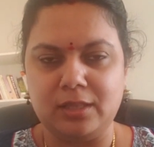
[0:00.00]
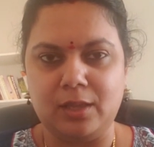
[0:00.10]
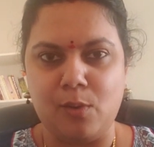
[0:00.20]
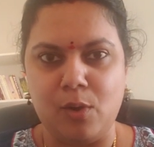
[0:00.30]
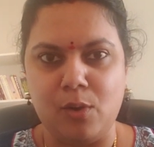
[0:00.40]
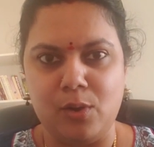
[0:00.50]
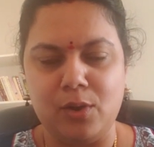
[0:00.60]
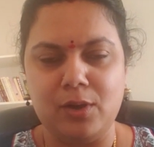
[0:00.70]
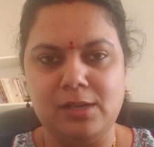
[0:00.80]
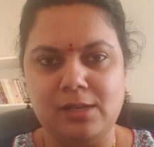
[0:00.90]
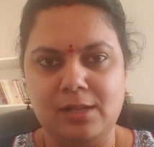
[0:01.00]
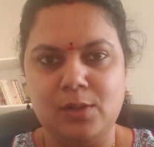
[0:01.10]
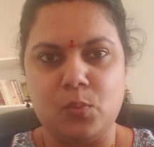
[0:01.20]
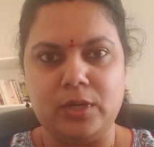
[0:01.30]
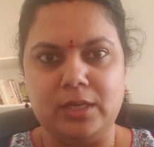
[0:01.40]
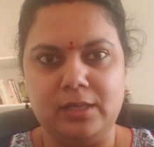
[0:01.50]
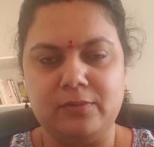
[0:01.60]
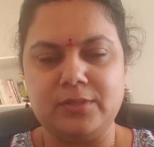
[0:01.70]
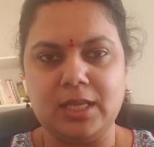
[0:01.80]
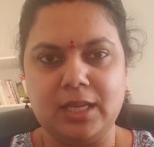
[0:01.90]
They all were
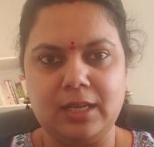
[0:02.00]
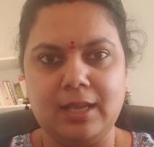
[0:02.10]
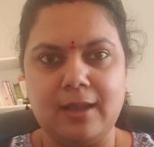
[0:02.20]
lifting and